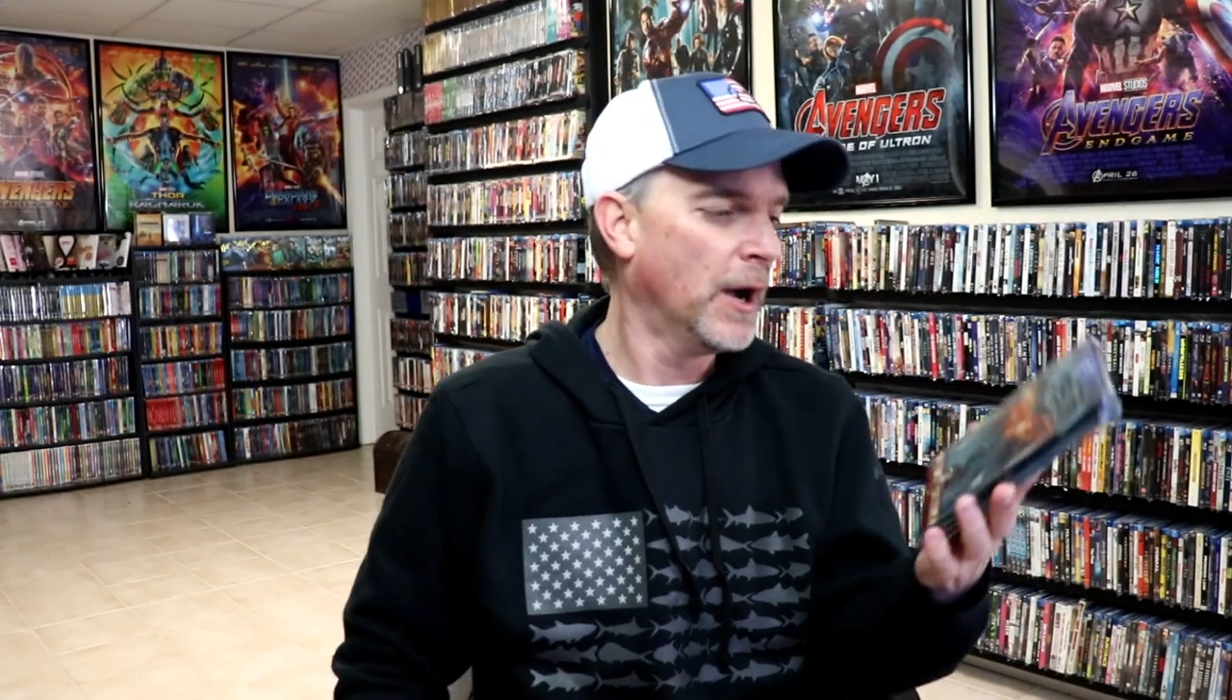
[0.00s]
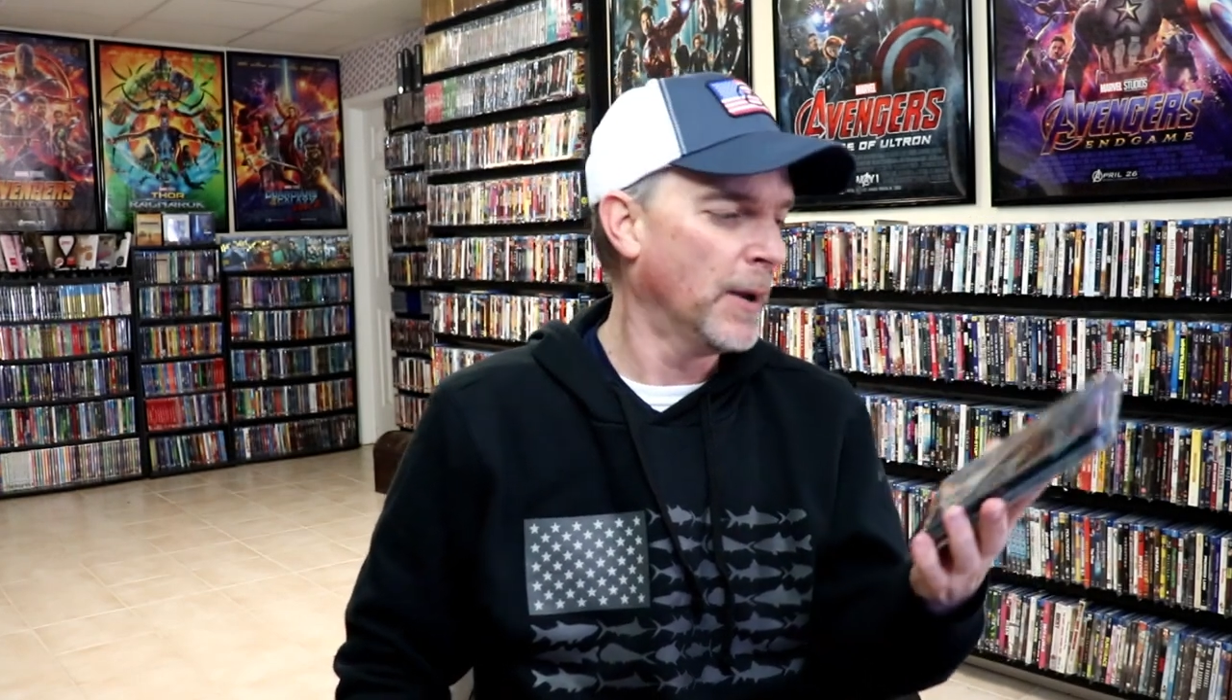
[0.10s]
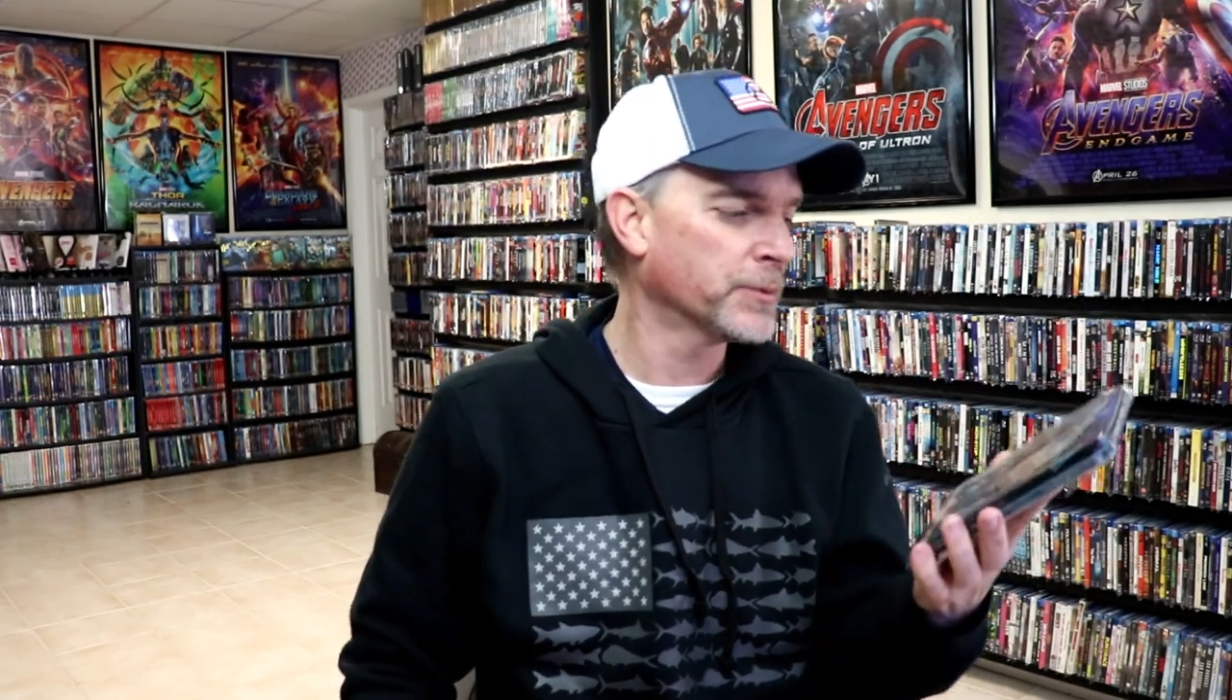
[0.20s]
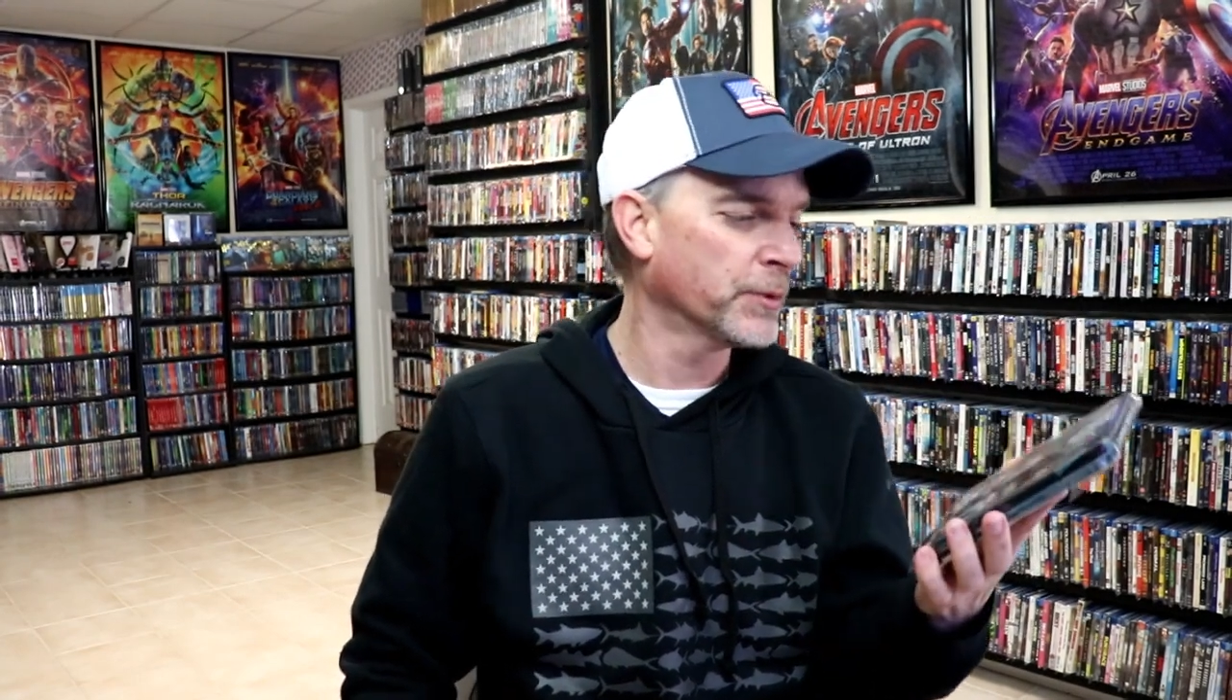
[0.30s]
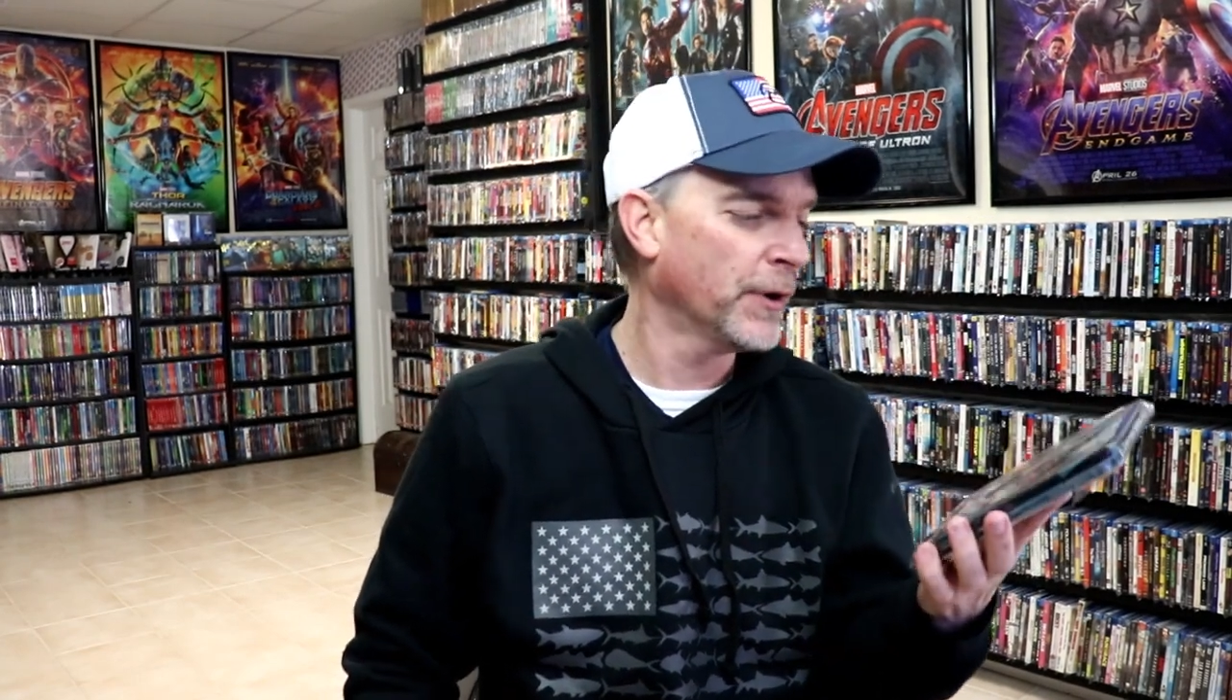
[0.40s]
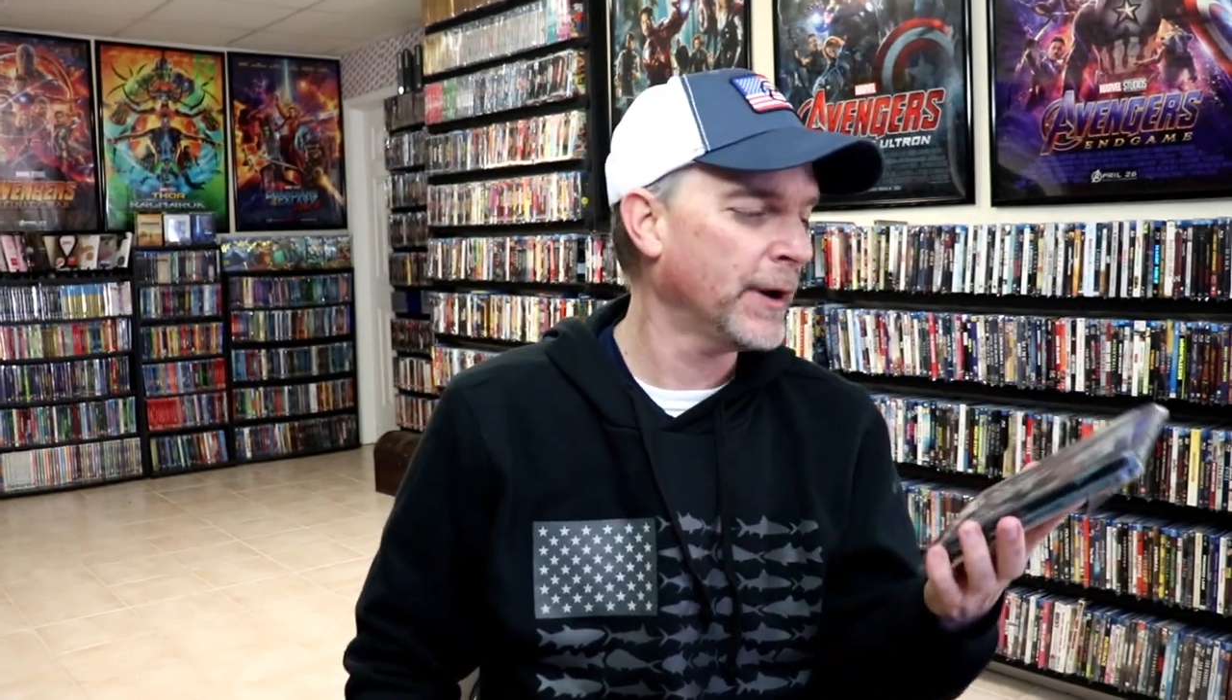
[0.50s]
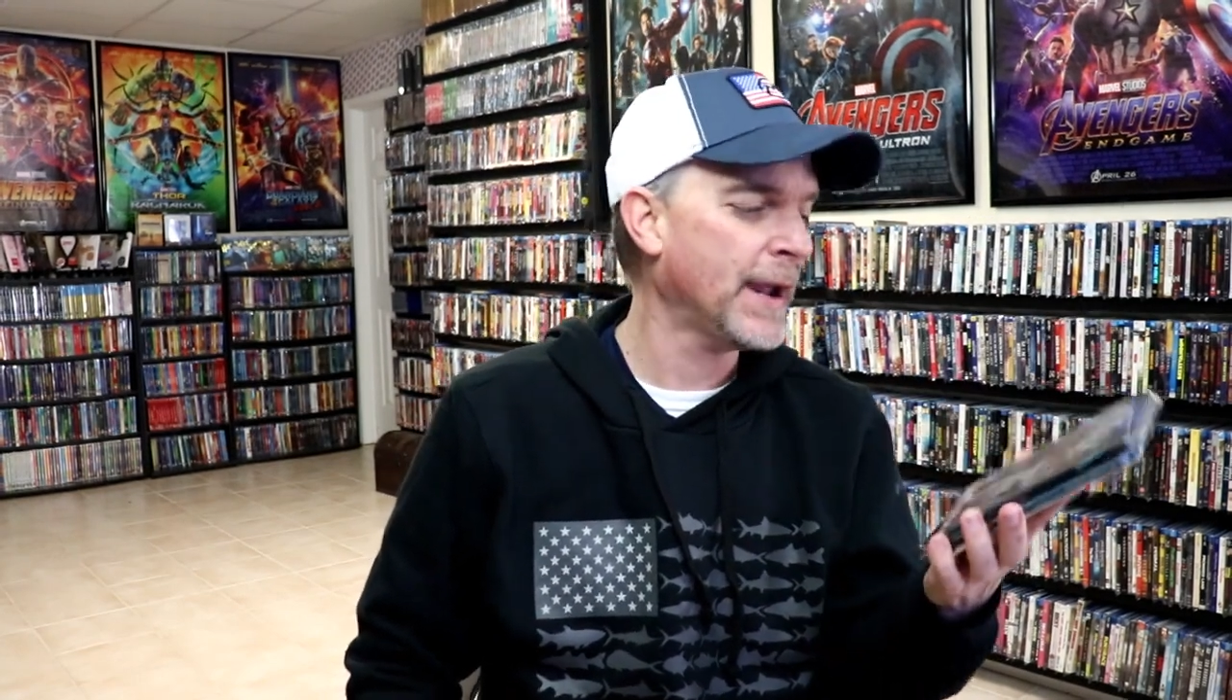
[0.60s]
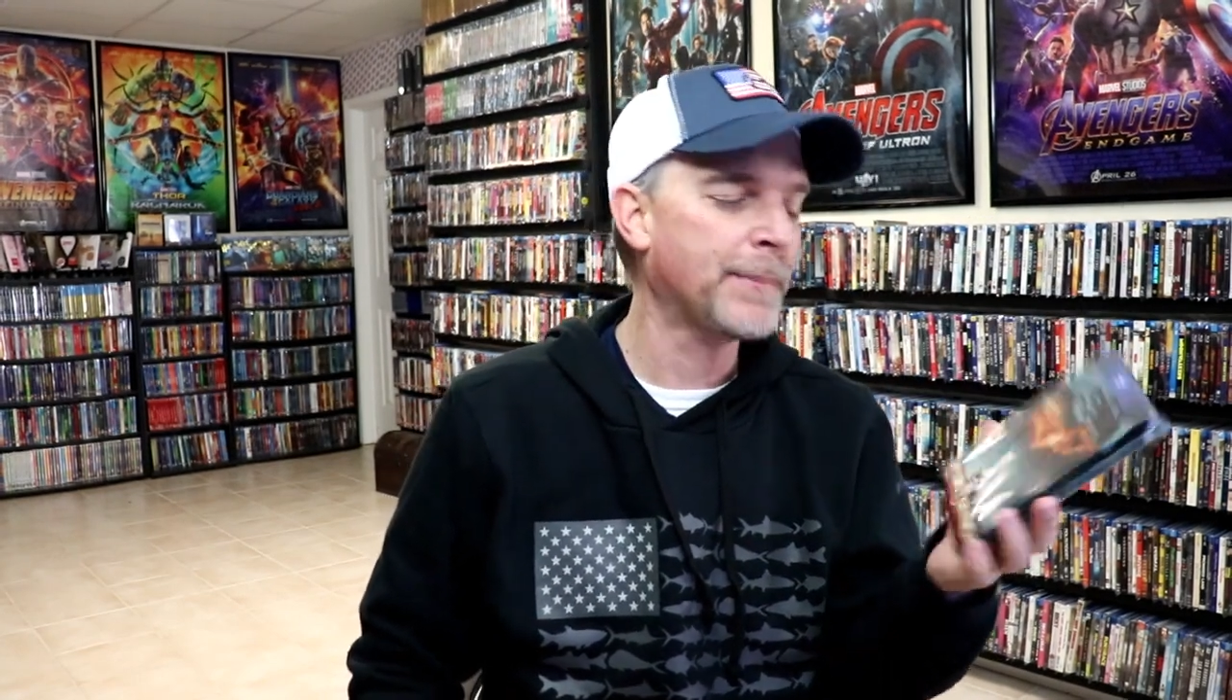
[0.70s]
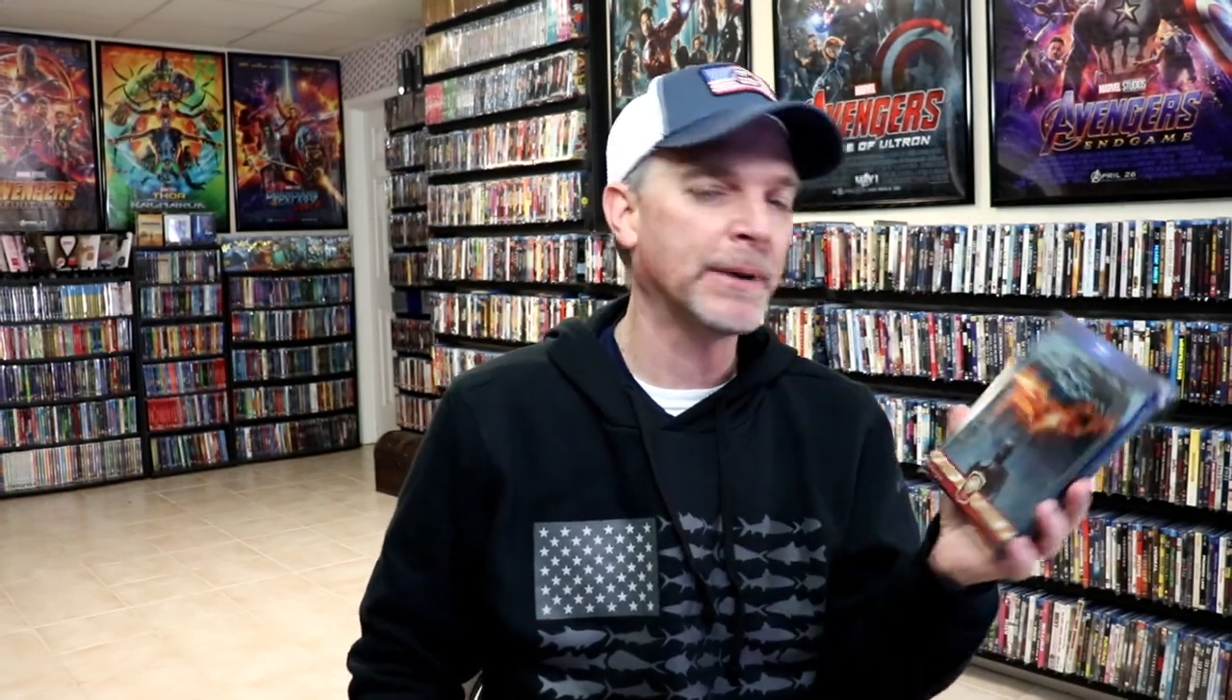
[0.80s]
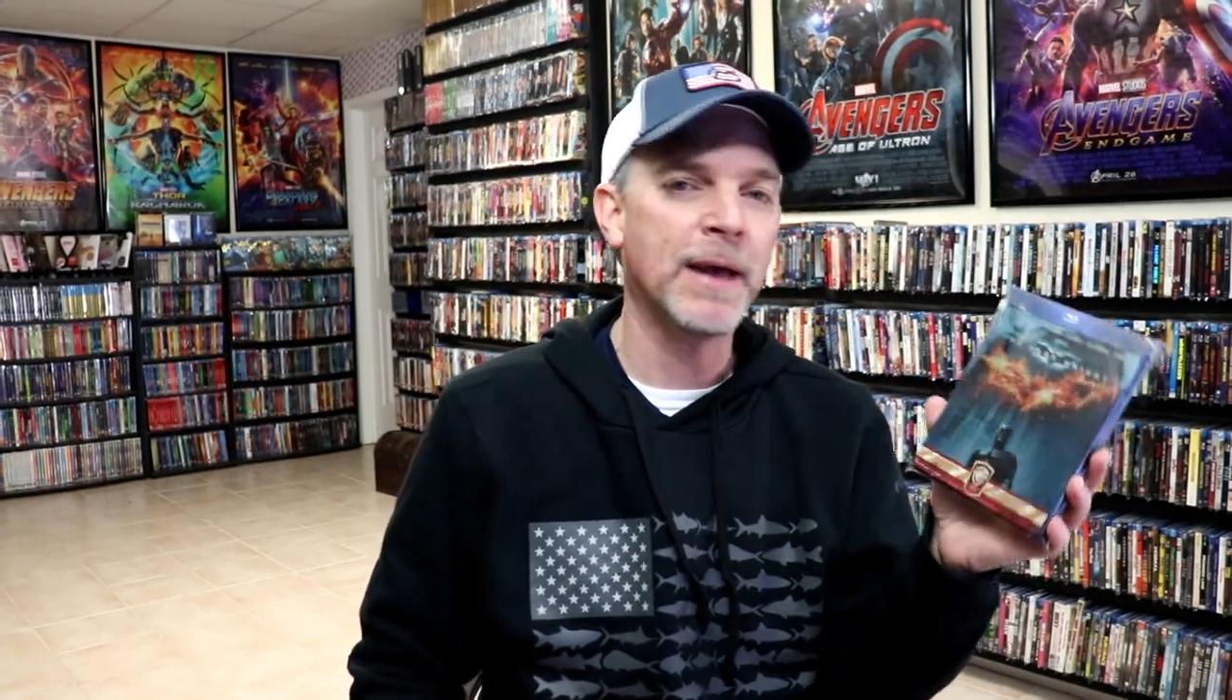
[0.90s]
Um, so very
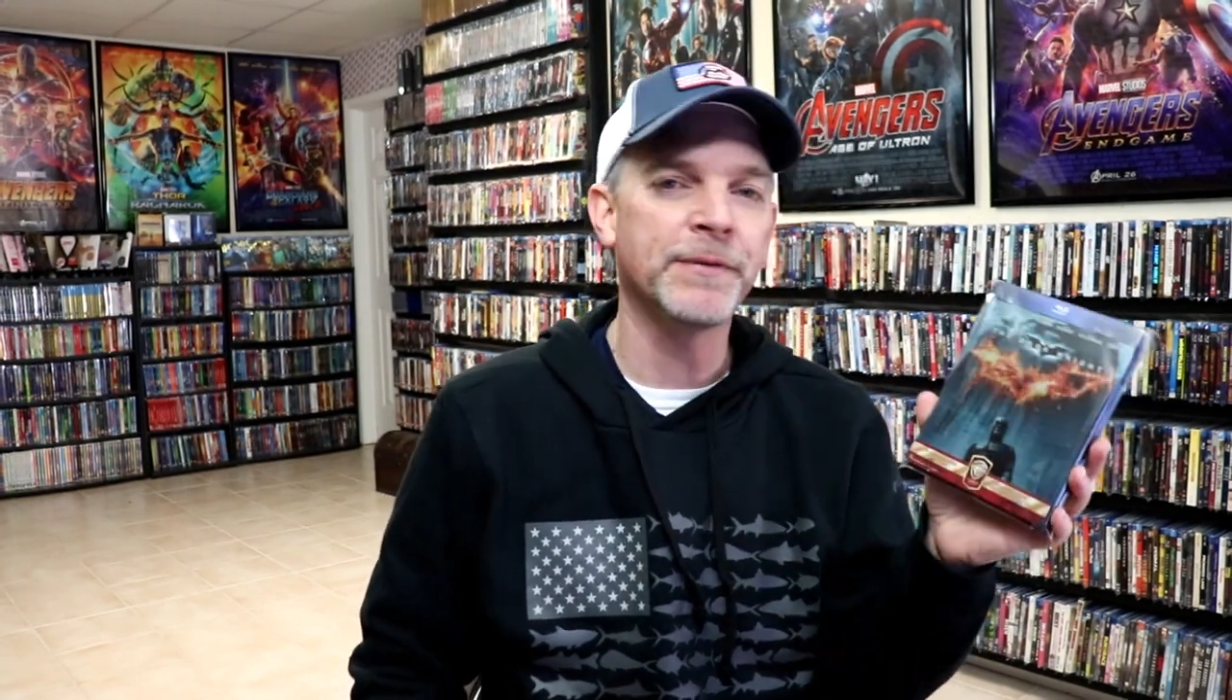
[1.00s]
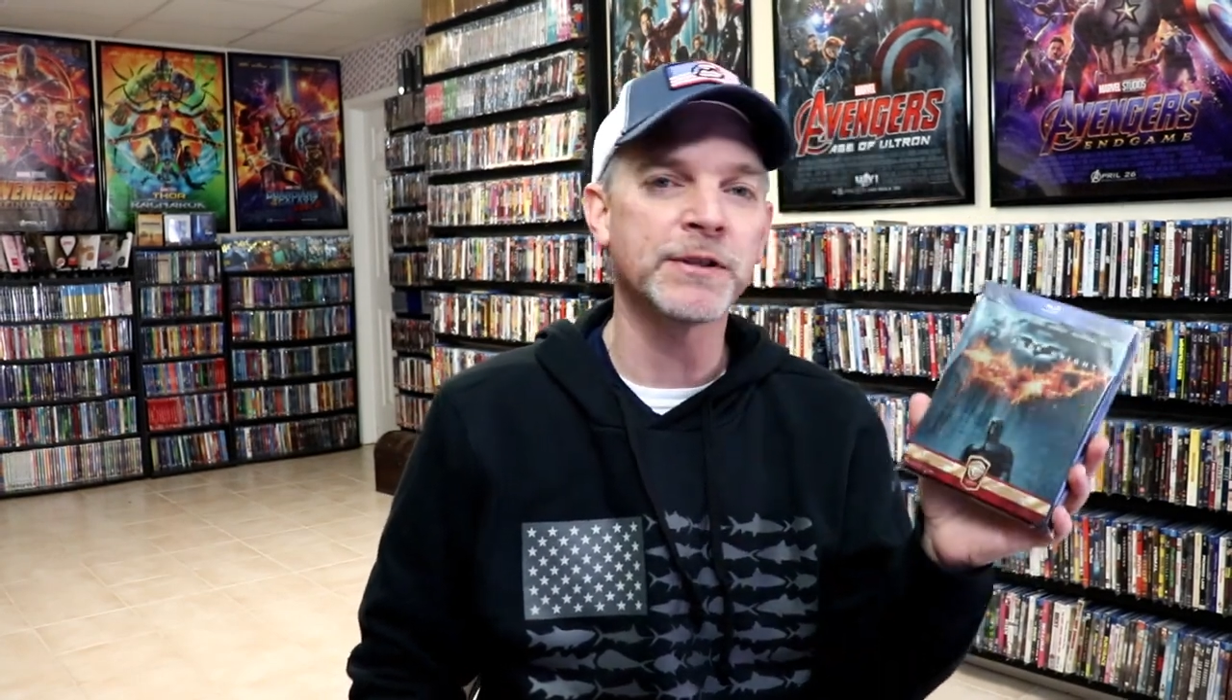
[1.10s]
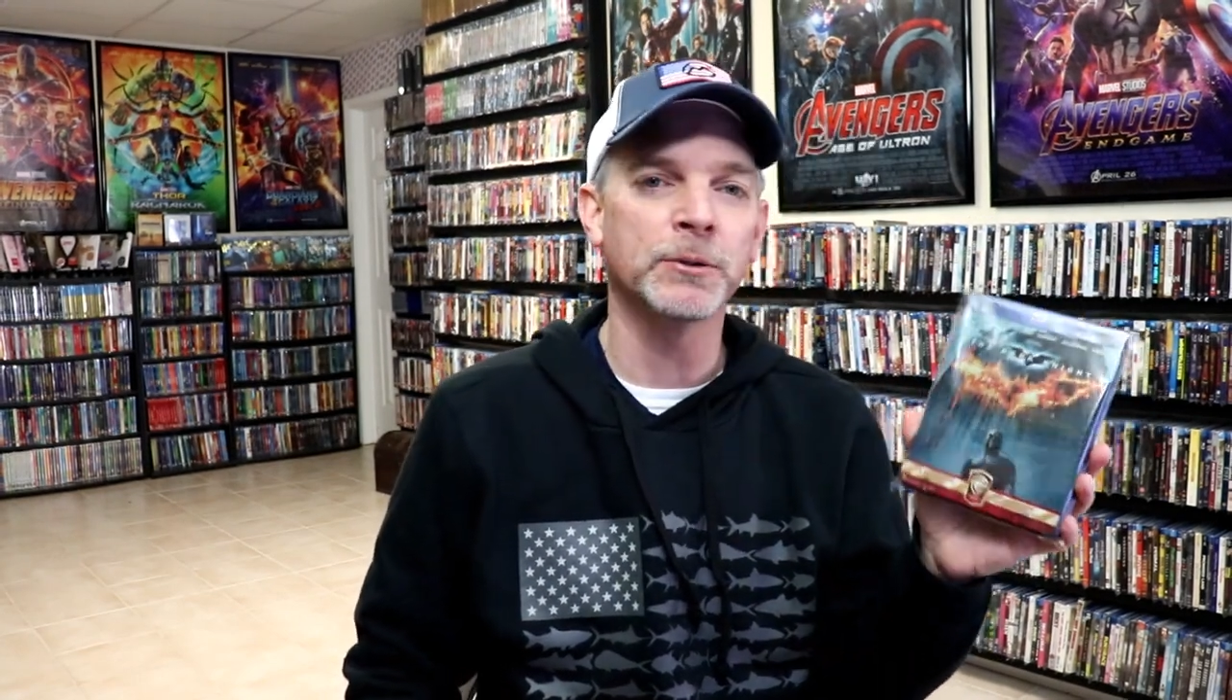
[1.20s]
happy to have this